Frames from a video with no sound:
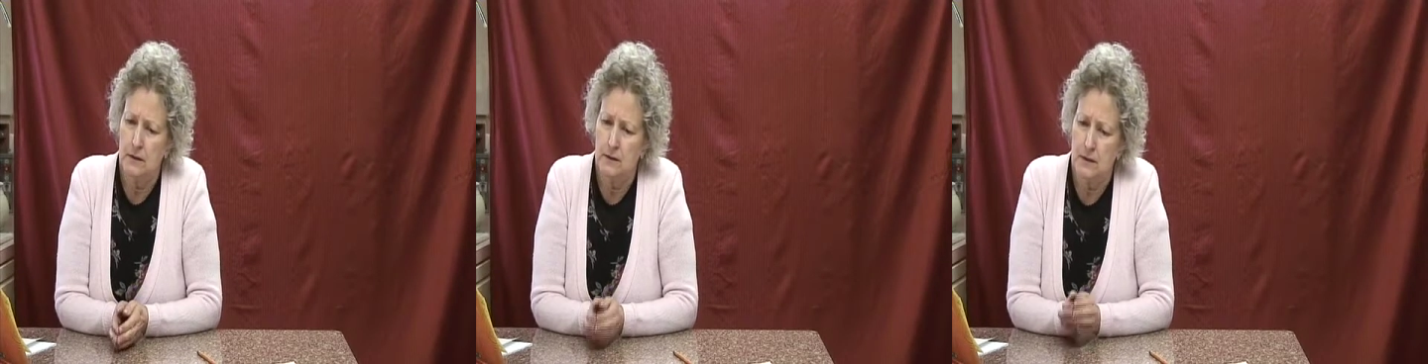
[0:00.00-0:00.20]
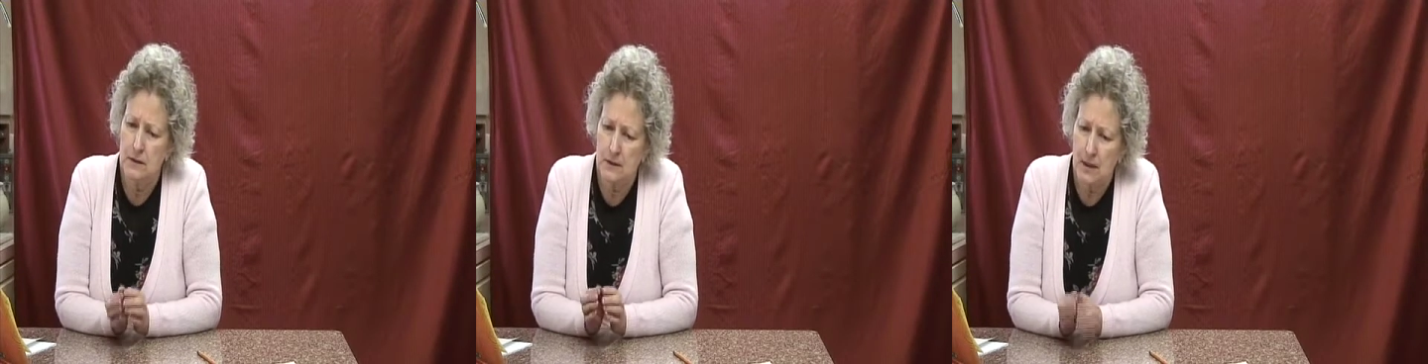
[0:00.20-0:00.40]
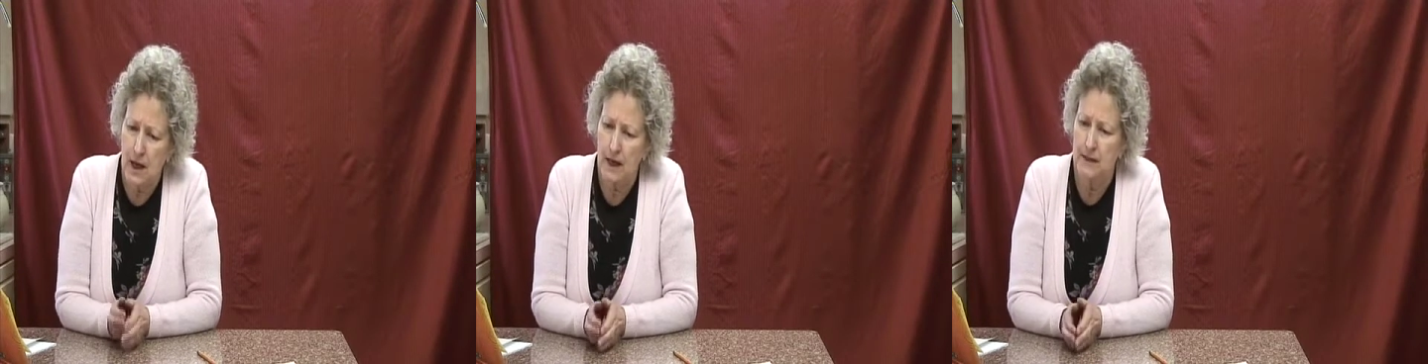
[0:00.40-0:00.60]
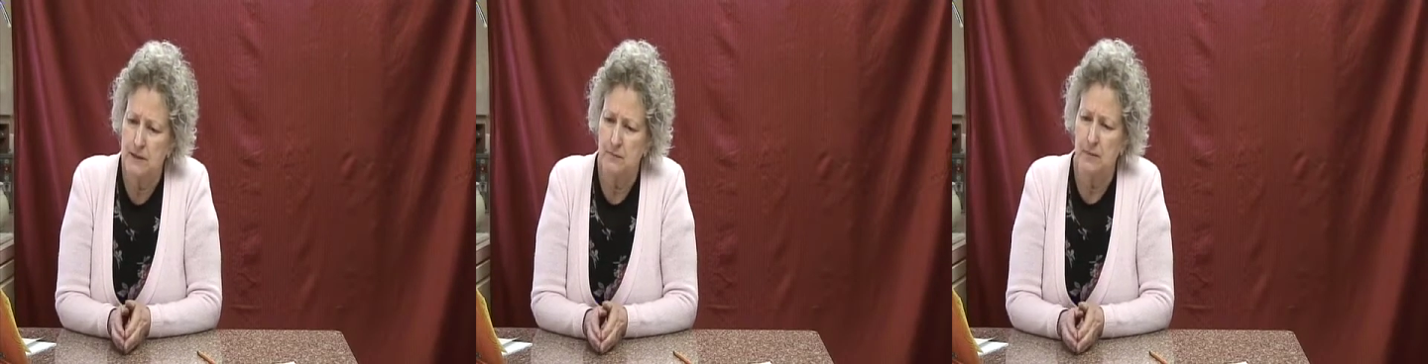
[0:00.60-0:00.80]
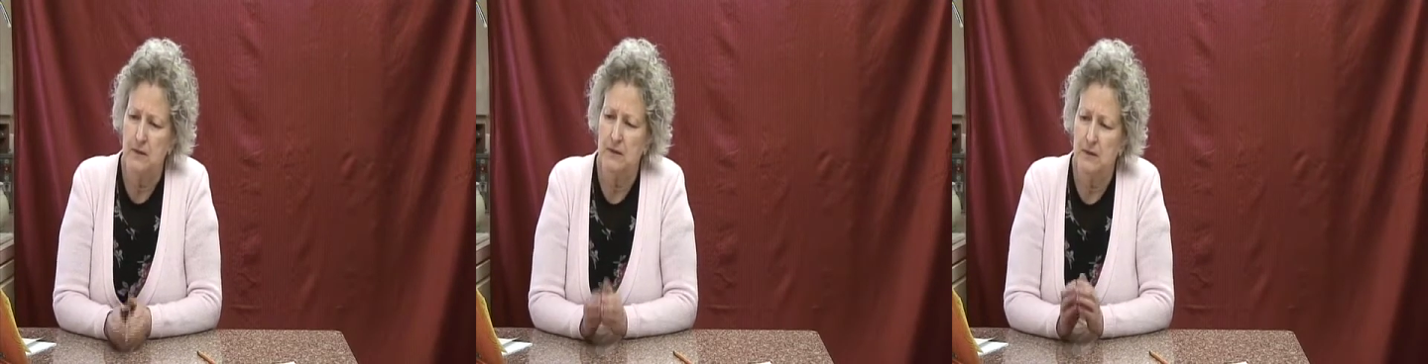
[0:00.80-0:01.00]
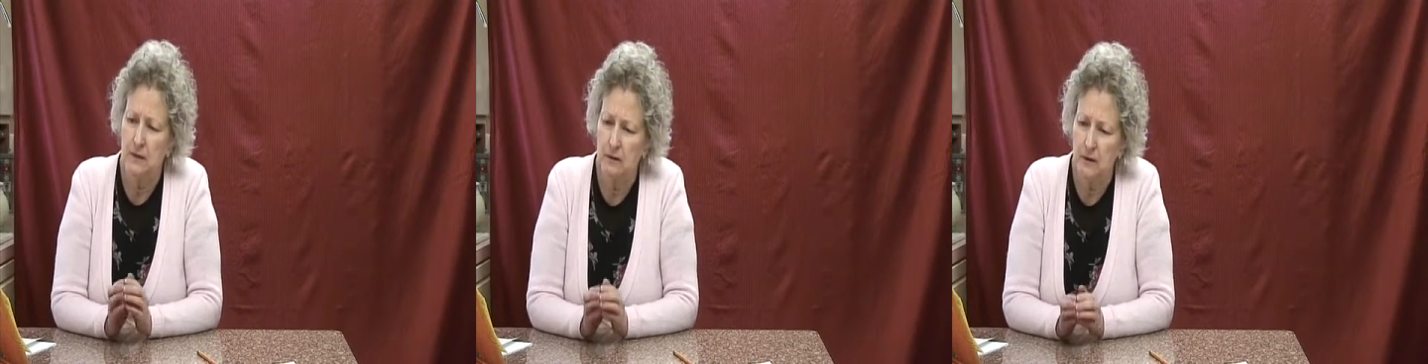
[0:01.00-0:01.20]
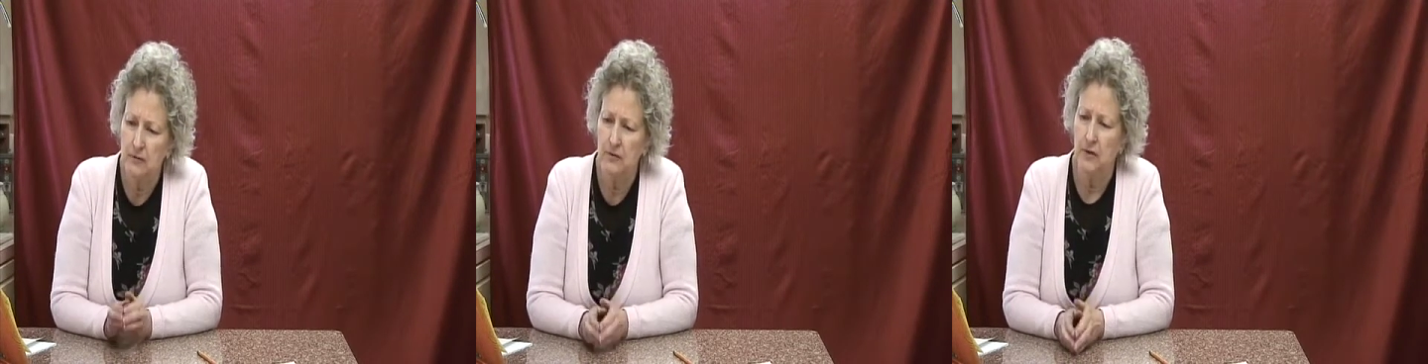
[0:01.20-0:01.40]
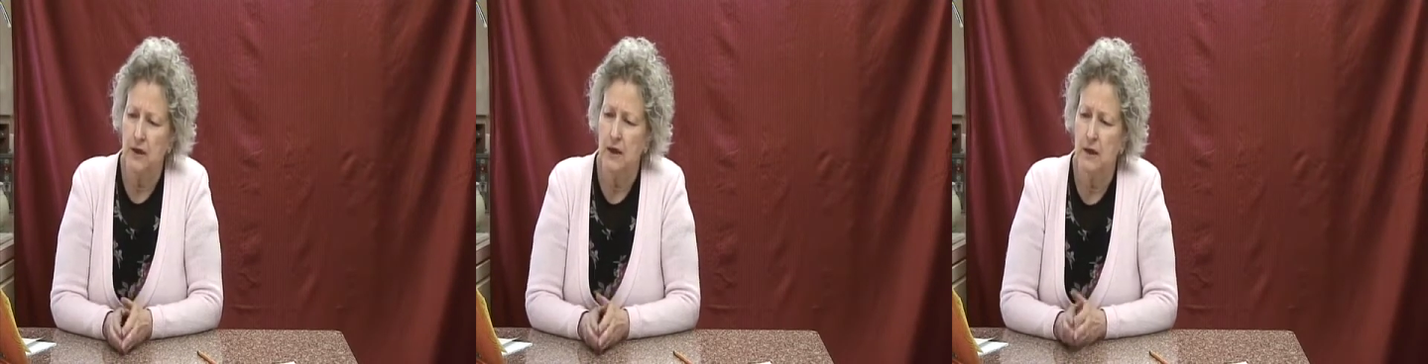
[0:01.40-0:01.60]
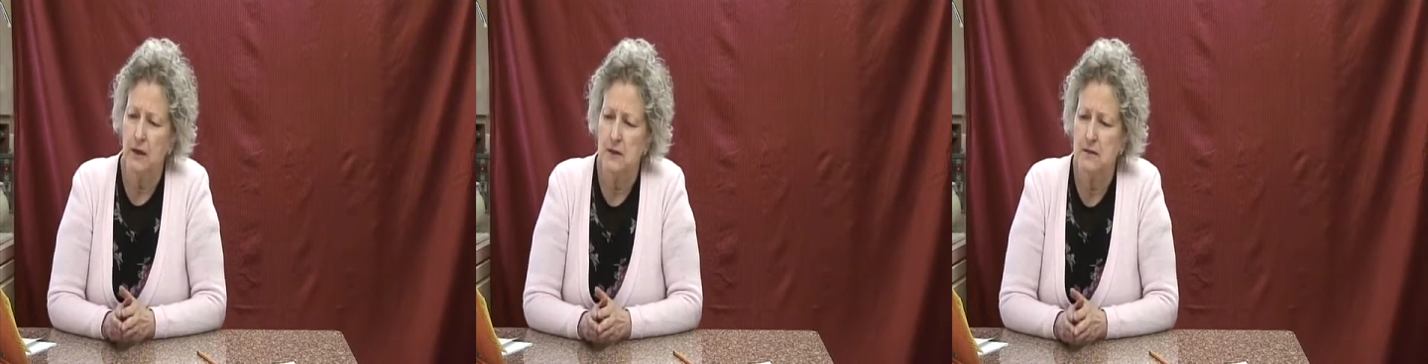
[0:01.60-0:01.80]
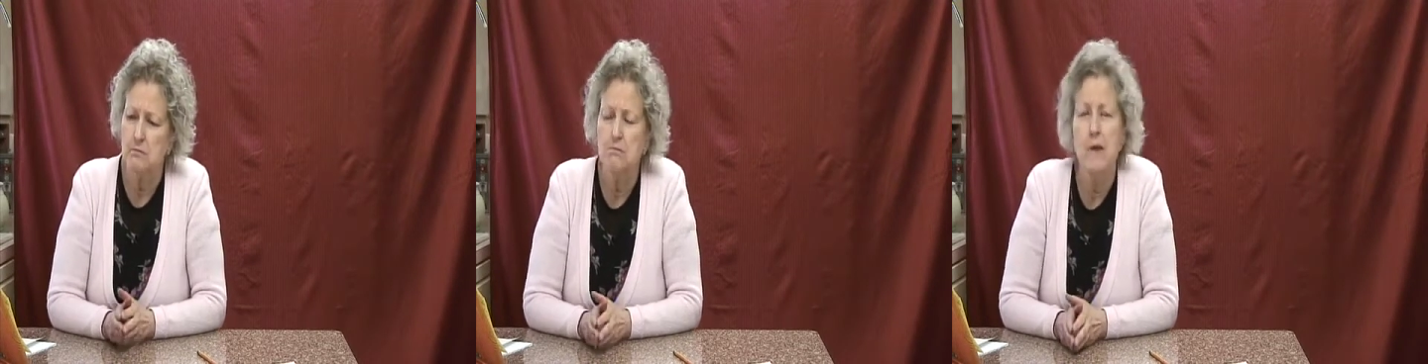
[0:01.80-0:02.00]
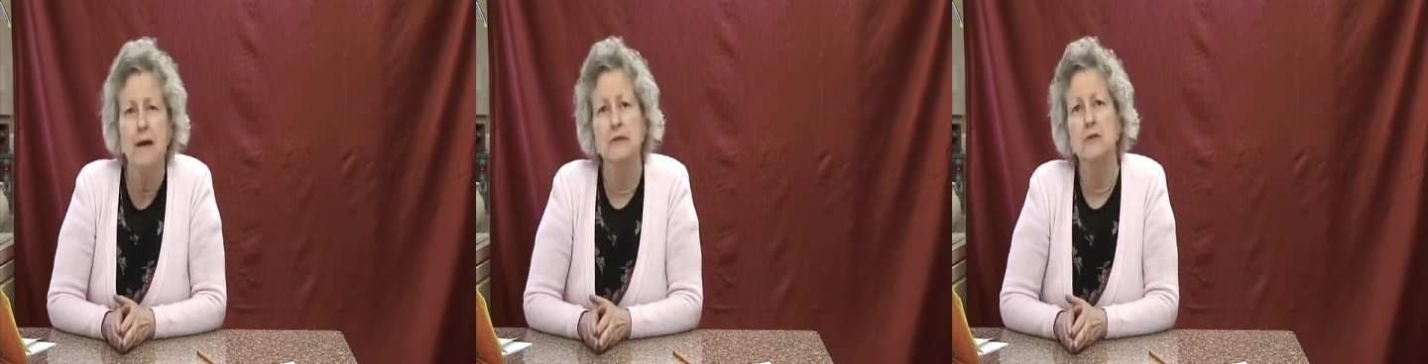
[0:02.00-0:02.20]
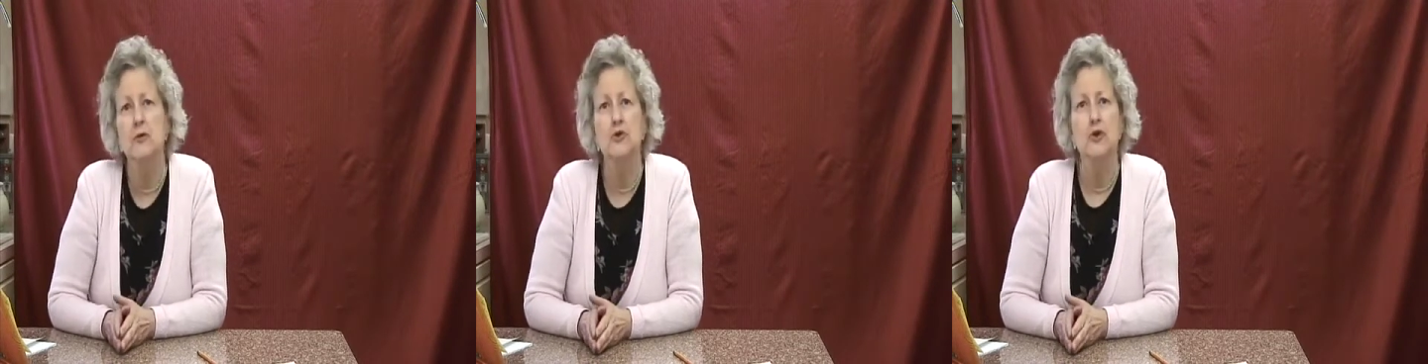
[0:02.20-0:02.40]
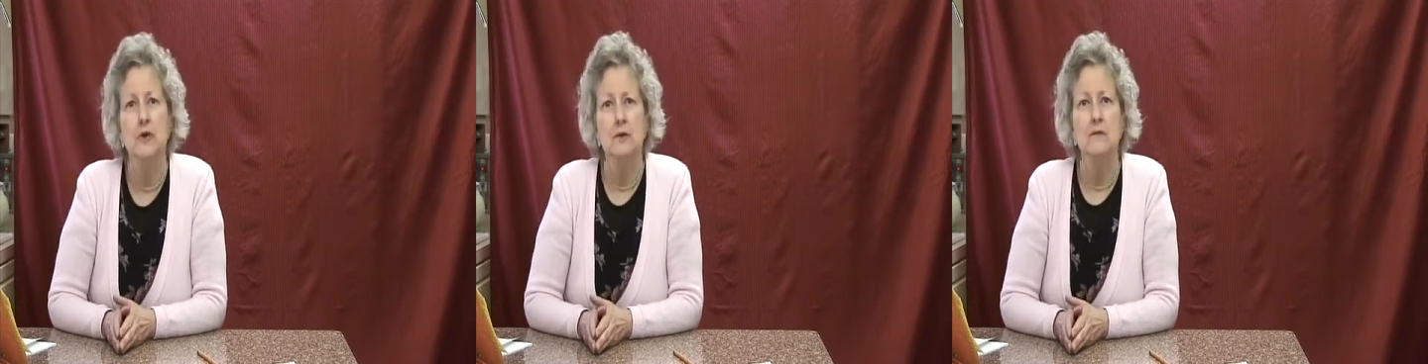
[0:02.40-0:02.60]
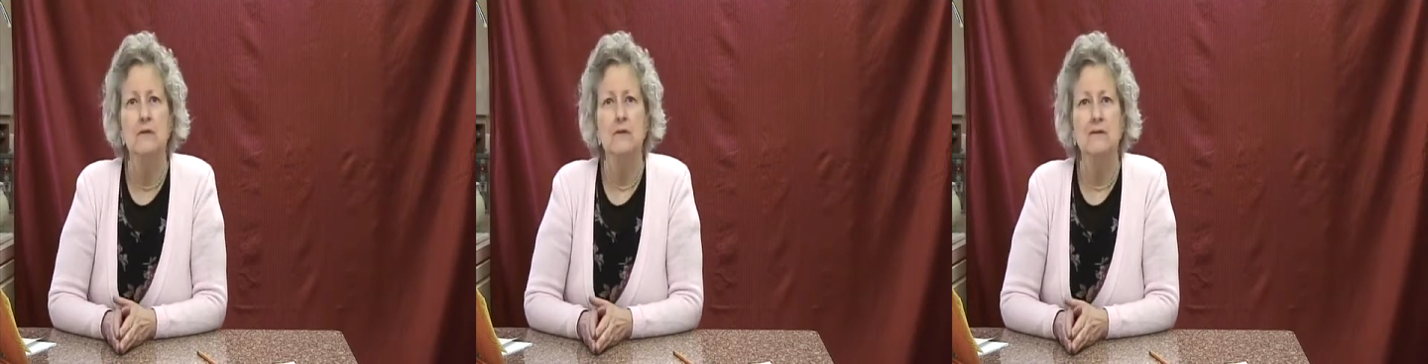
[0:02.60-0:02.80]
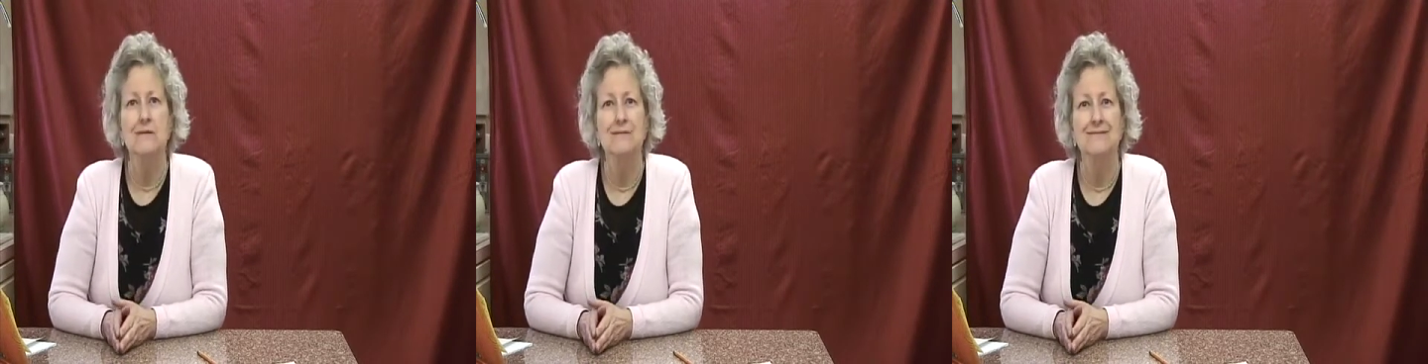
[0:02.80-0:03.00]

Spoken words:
this God has been delivering us messages.